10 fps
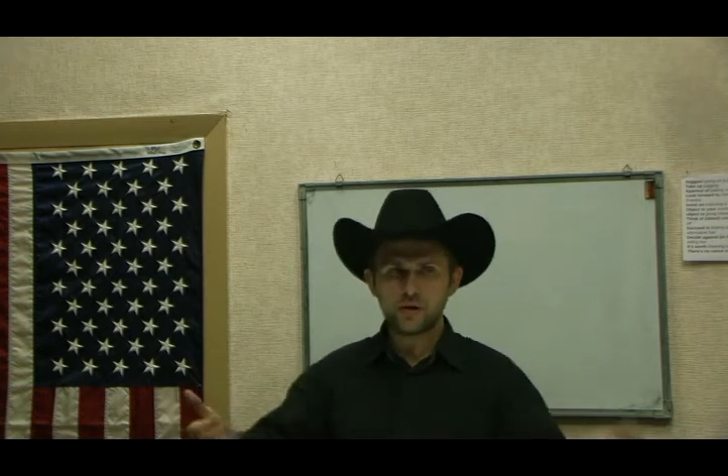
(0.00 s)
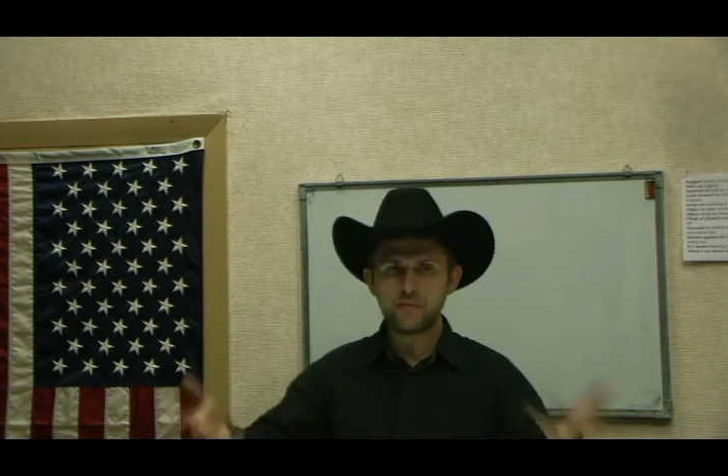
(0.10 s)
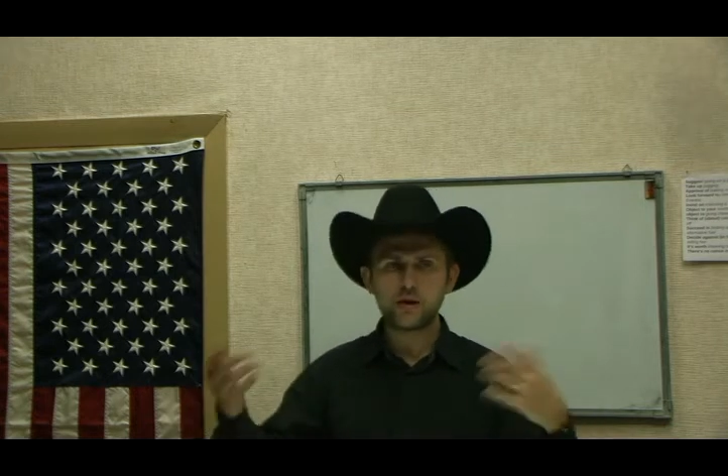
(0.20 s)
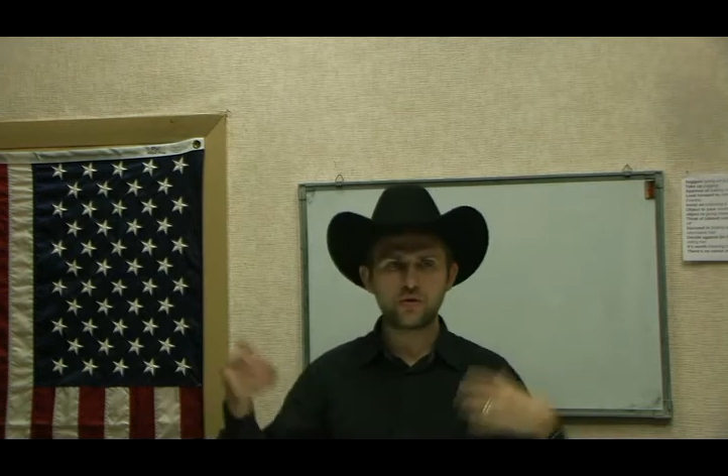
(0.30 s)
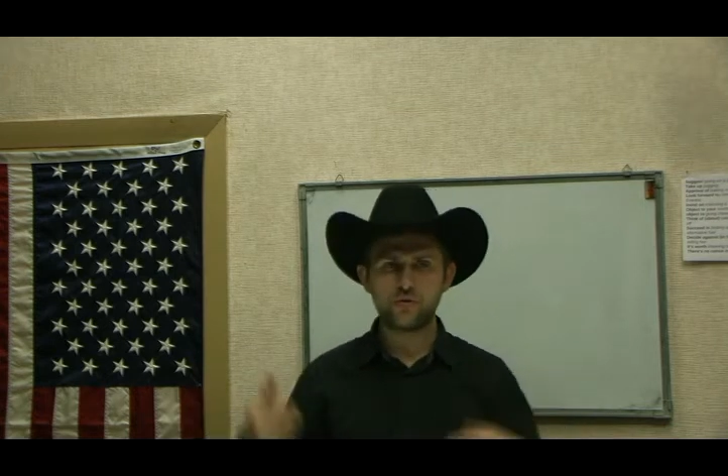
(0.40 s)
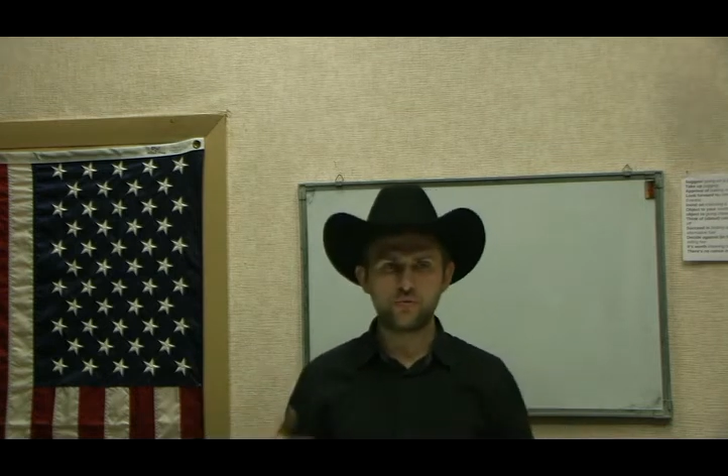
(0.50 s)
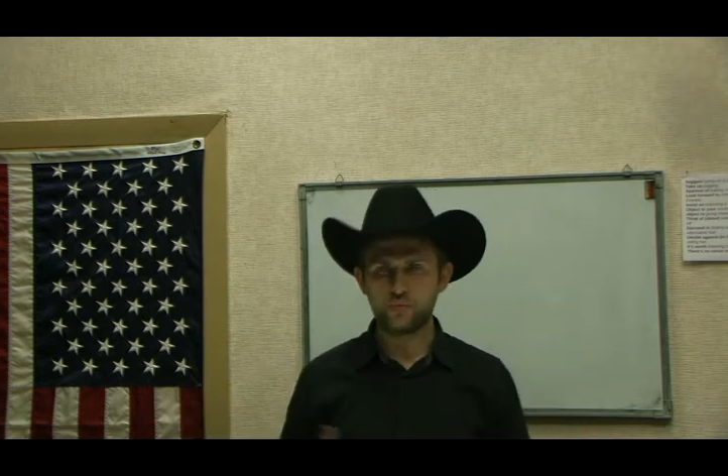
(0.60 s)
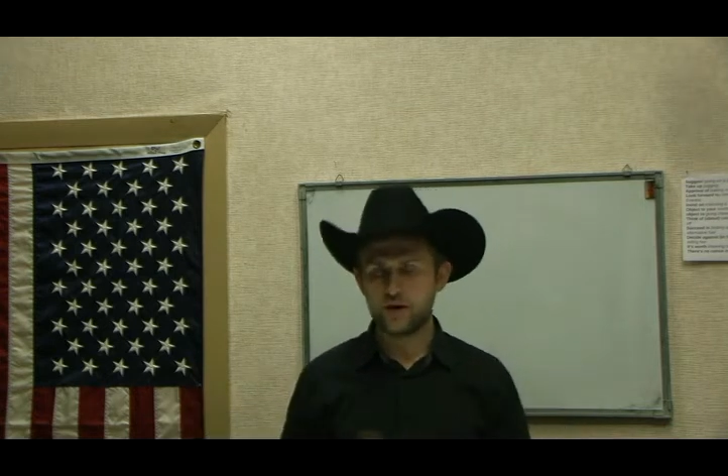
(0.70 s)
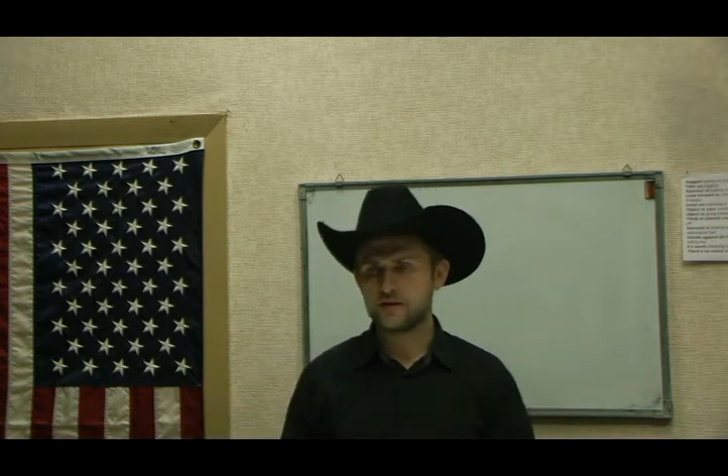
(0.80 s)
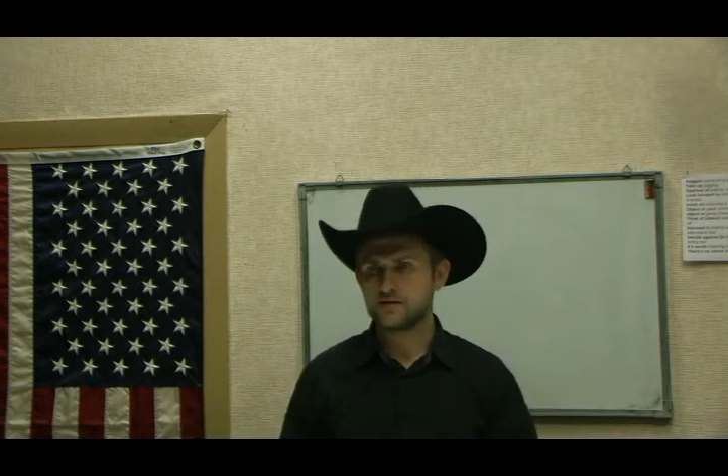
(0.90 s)
You can
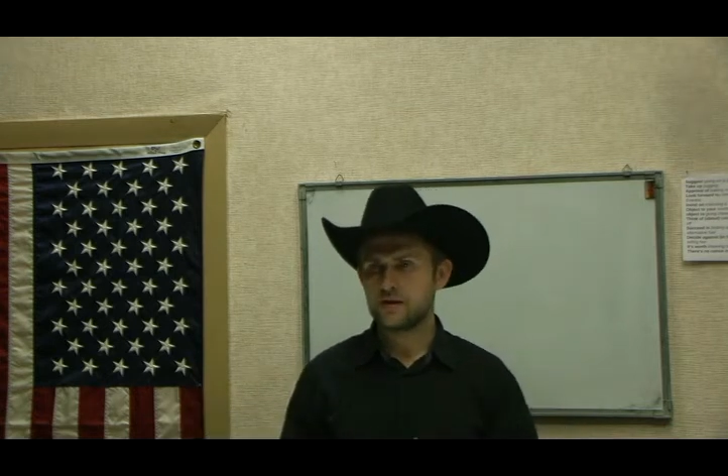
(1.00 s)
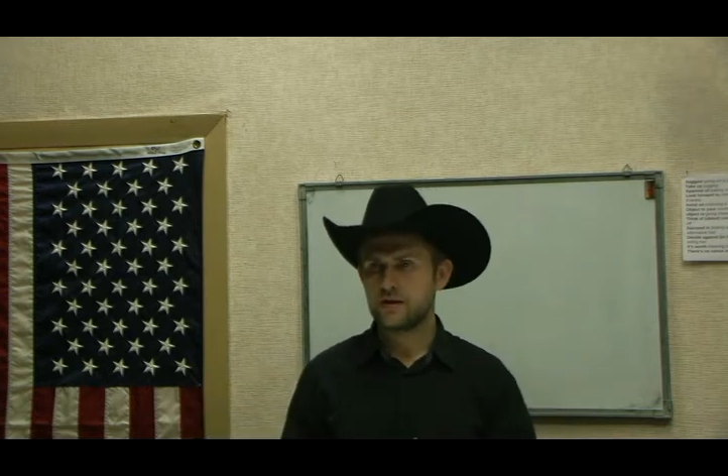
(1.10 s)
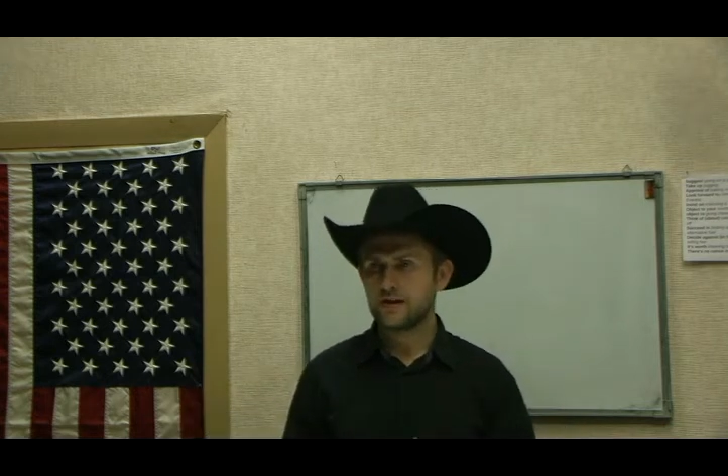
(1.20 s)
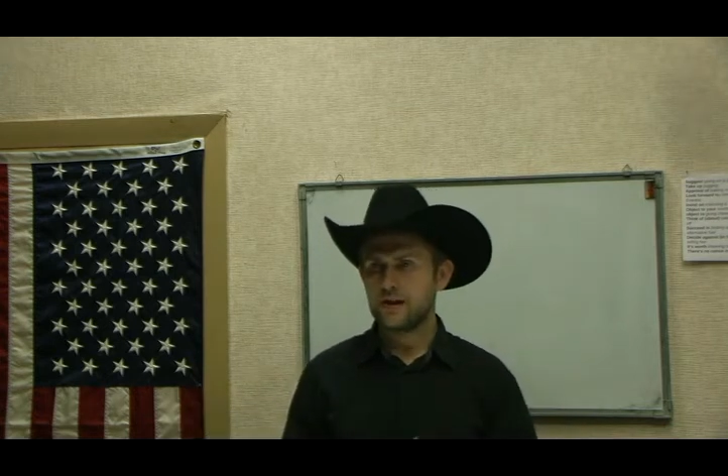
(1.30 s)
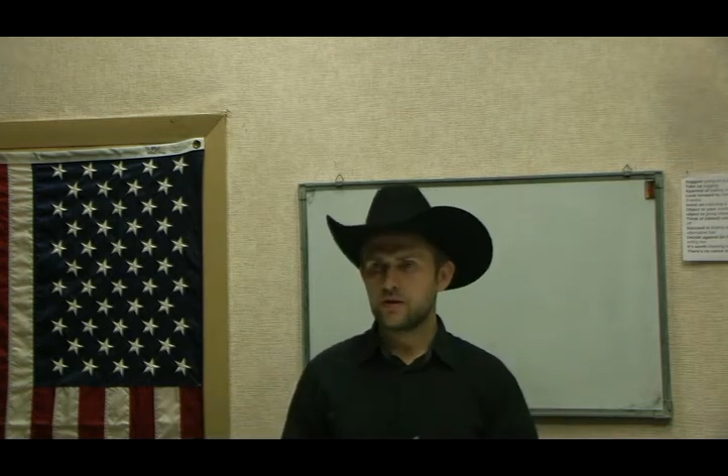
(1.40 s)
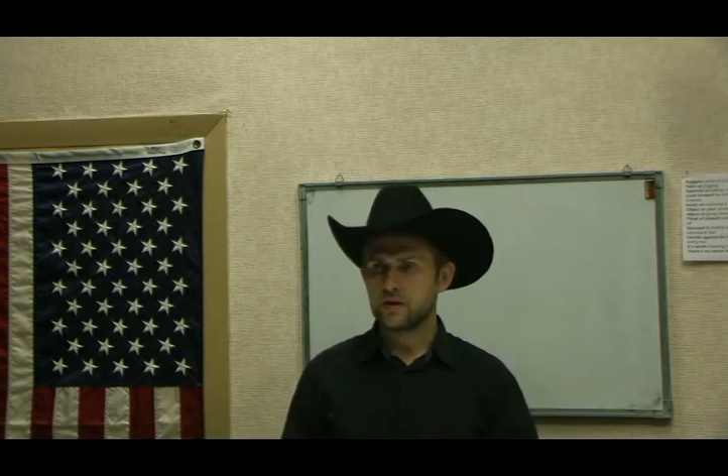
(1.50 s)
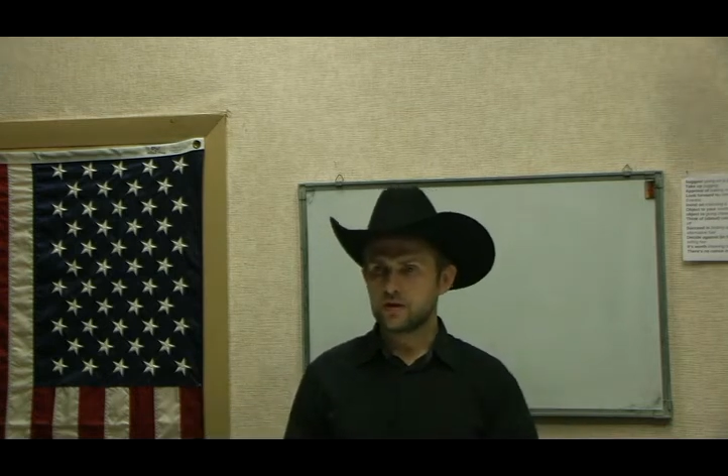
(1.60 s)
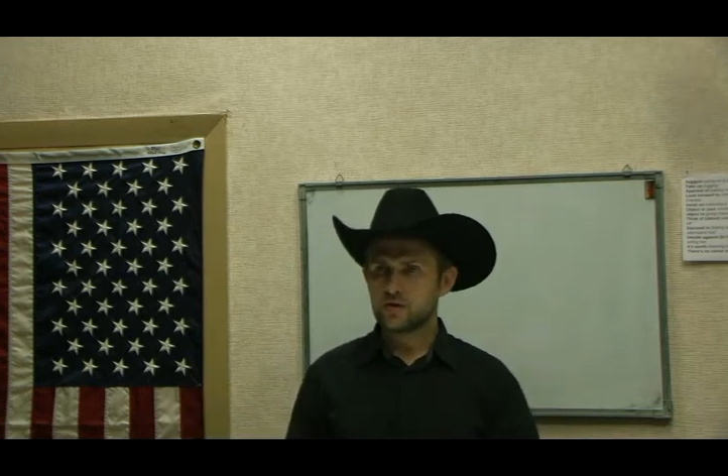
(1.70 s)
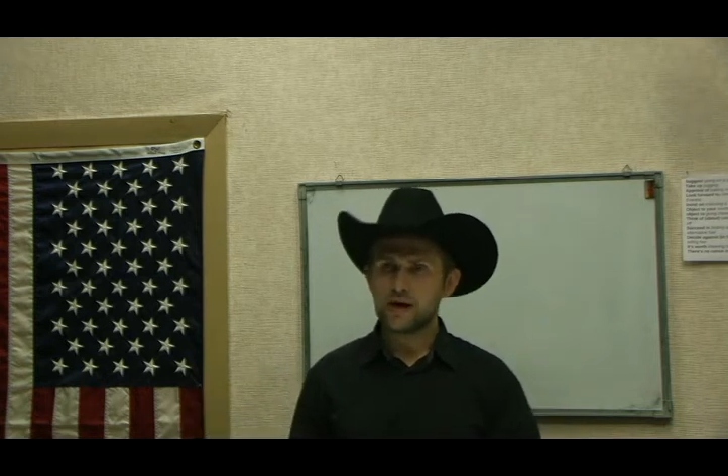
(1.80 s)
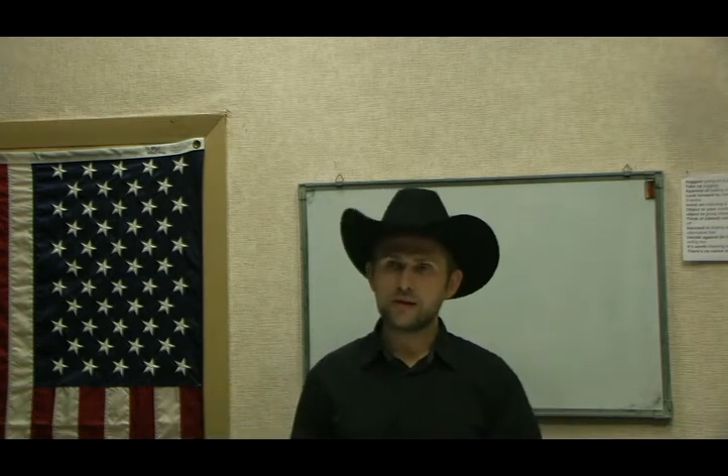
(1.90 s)
make your own ways.
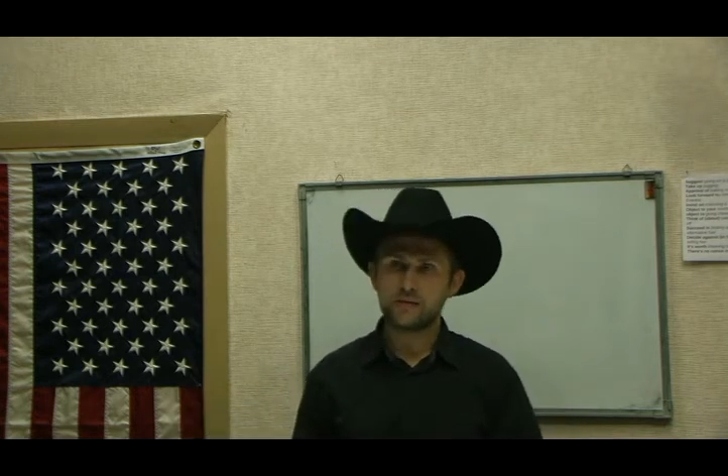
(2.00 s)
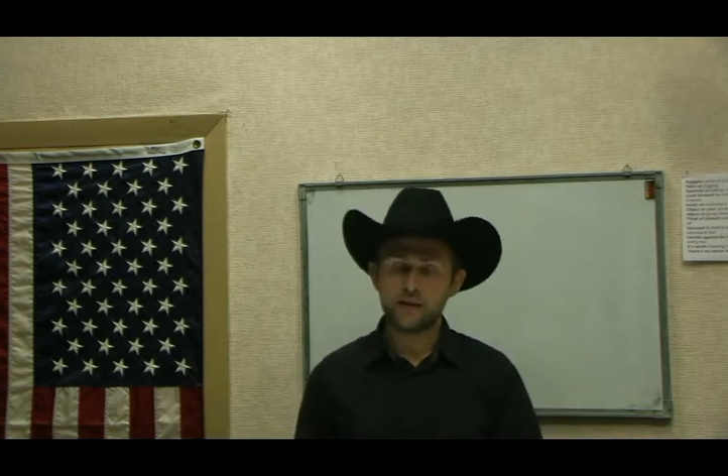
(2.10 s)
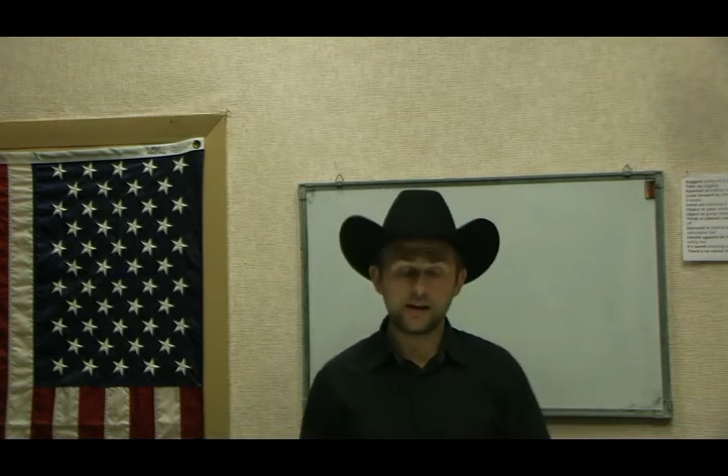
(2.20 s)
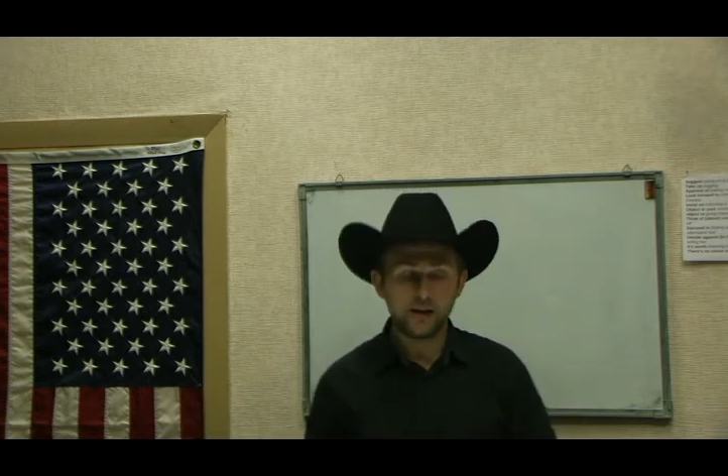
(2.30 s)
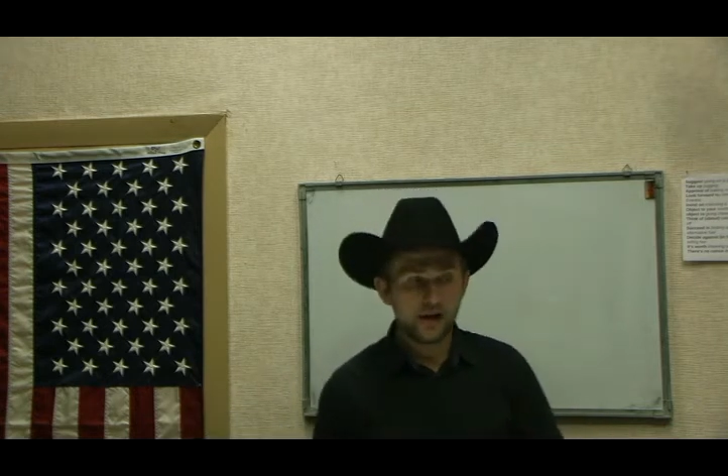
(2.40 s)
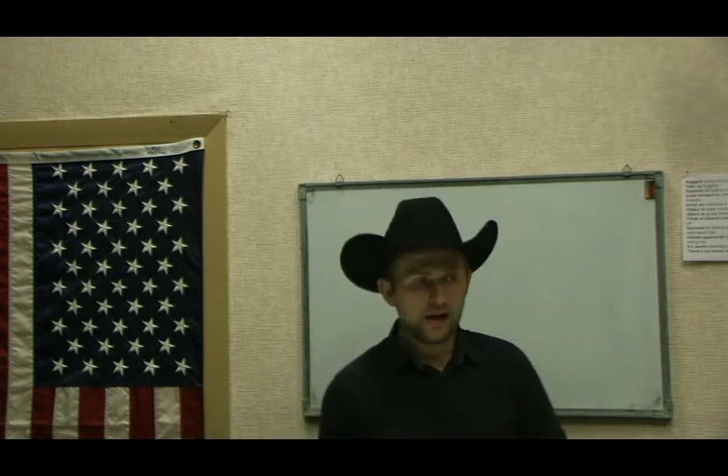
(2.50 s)
You can create them.